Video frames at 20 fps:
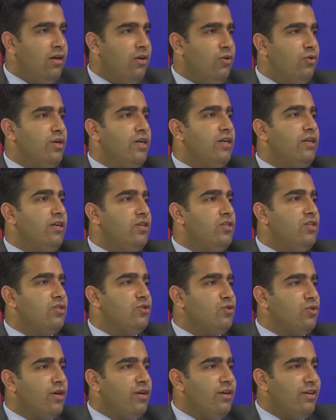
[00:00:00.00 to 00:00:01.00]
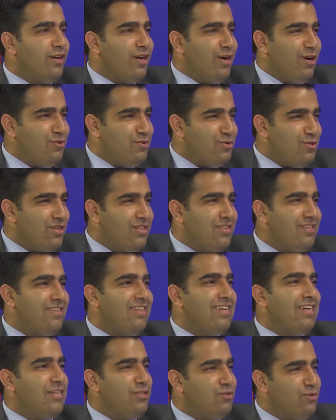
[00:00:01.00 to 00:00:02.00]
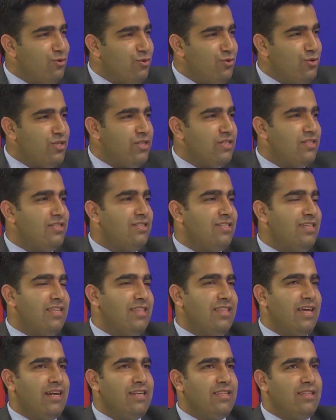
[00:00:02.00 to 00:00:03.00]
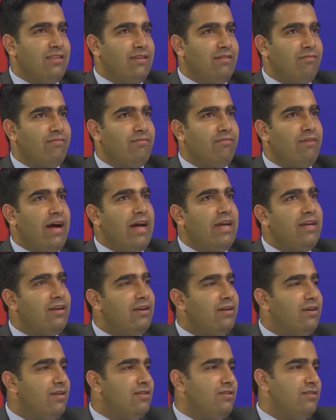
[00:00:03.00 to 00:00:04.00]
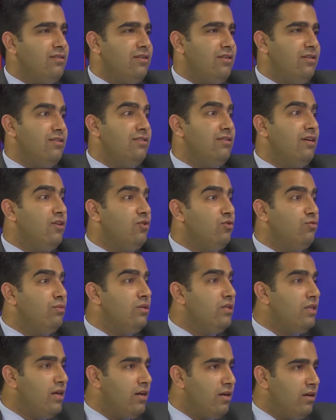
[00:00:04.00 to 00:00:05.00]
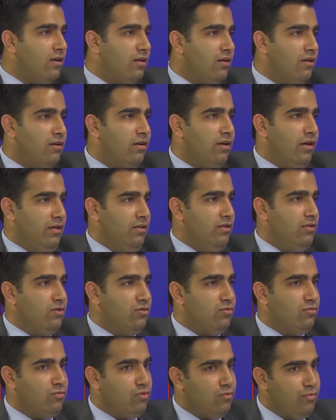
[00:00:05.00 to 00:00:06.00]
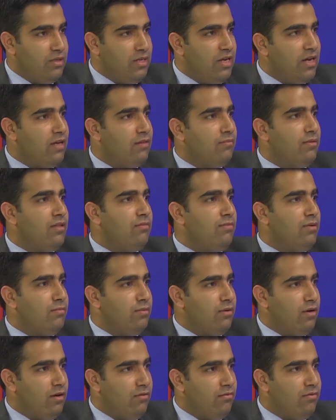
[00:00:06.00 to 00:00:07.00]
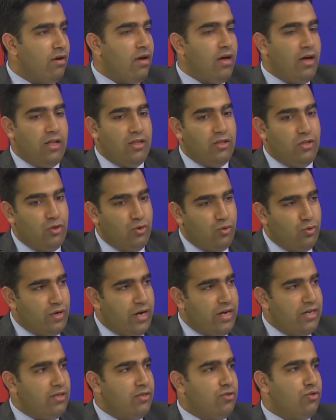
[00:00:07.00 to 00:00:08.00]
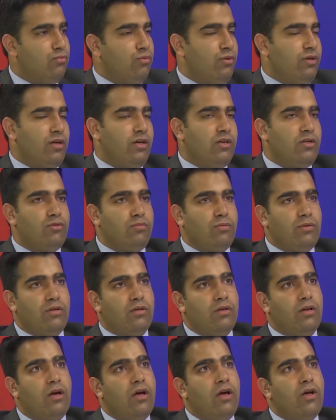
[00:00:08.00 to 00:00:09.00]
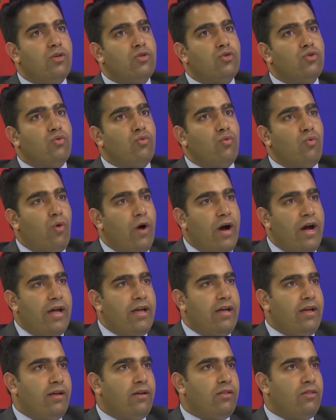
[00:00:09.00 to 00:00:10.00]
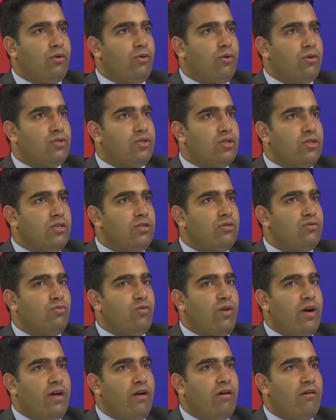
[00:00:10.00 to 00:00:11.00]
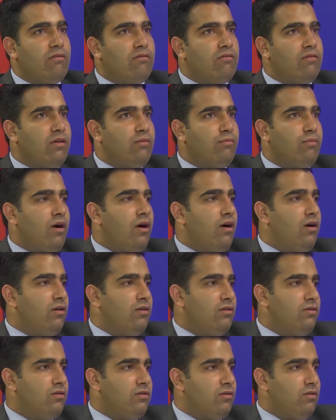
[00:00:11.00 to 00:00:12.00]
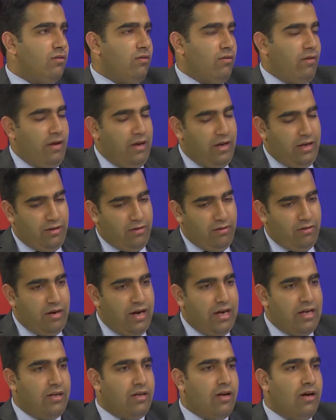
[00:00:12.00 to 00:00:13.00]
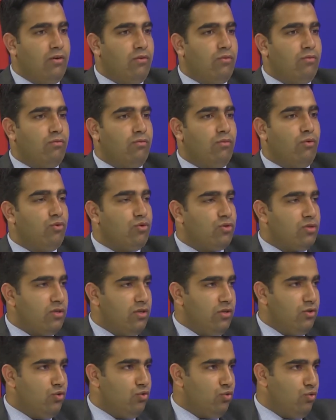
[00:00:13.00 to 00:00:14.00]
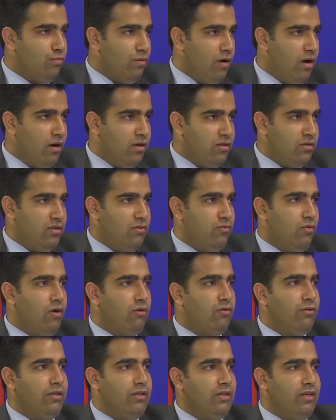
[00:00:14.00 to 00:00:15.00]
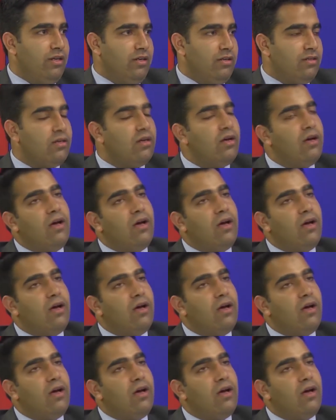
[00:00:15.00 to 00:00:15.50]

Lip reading: United Nations Security Council resolutions say that the final decision is yet to be taken, and it is to be taken by the people of the united Jammu and Kashmir. So why, the question is, why are 3 powers, right now mostly 2 powers involved in it?